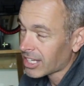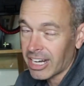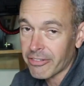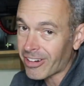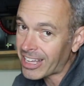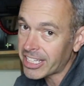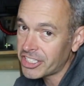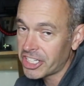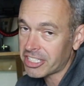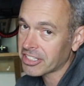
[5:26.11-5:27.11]
and I finally
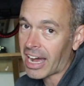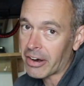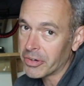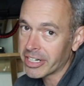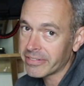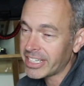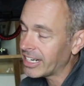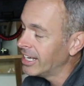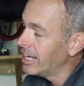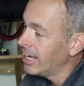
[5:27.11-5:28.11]
just got rid of
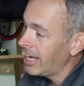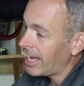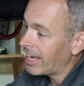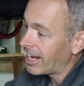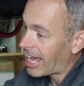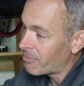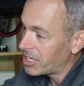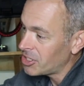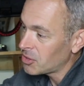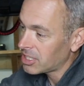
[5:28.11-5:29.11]
it and have
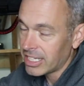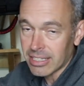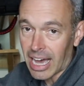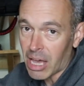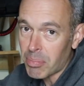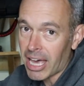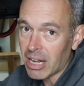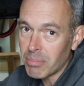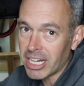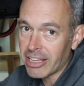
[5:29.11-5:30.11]
been using this
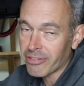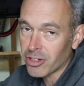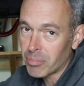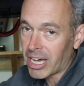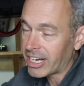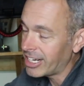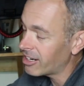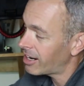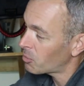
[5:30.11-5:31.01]
iPad mini for about a year.